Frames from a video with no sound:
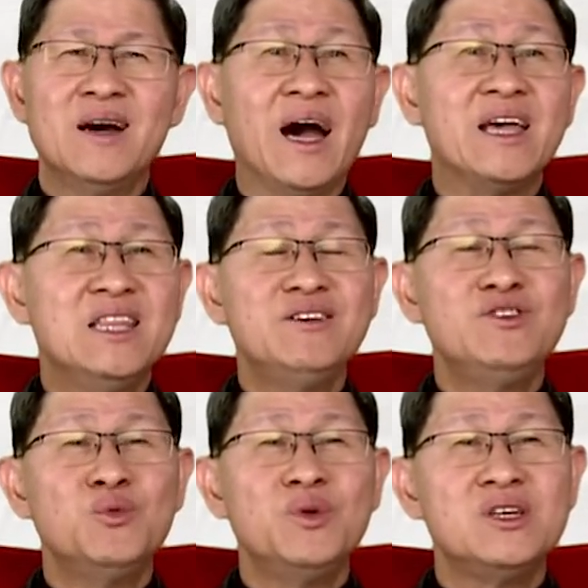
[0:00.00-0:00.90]
I leave
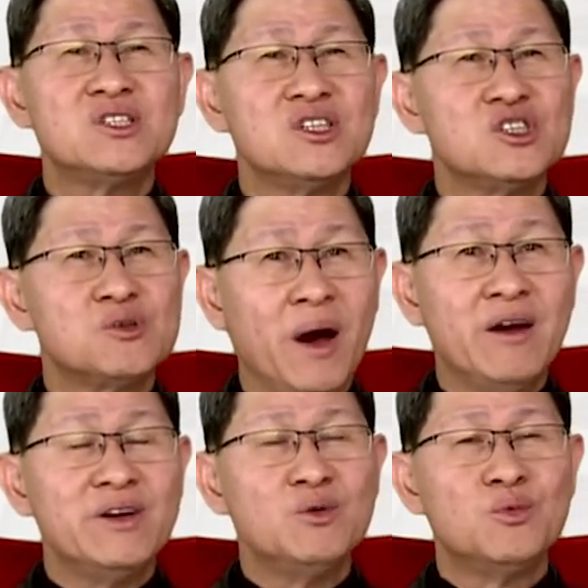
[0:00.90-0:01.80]
you with this
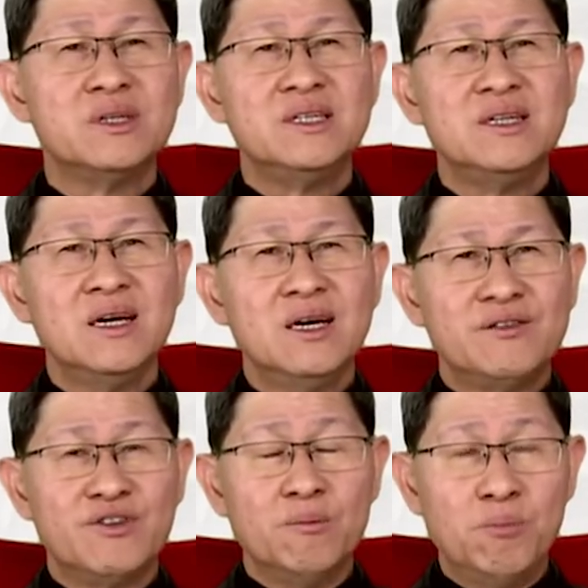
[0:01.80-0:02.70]
inspiring word
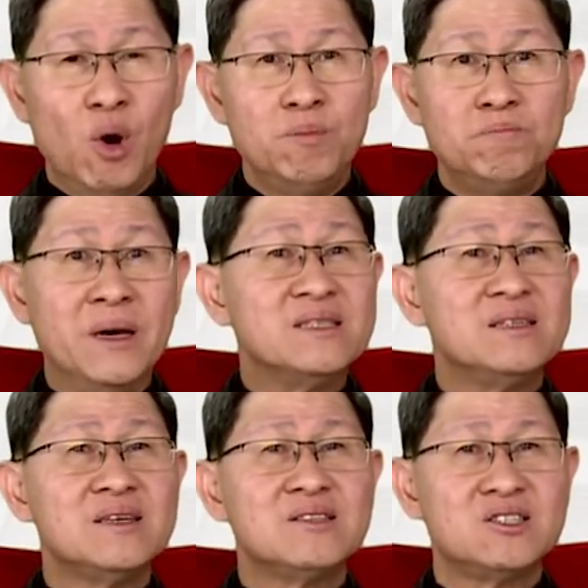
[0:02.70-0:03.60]
from Pope
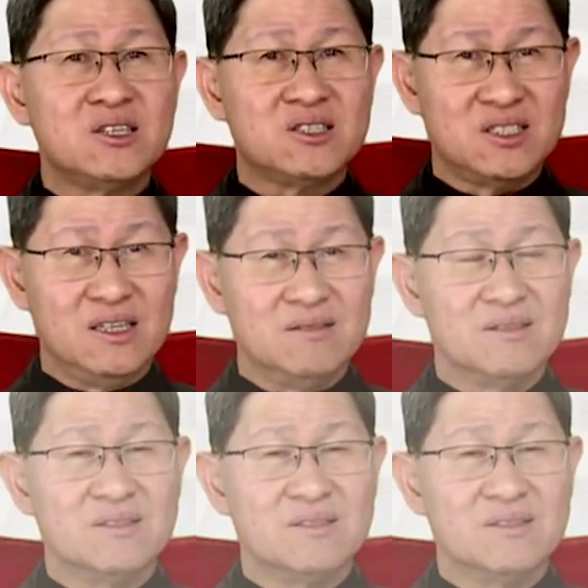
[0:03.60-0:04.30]
Benedict XVI.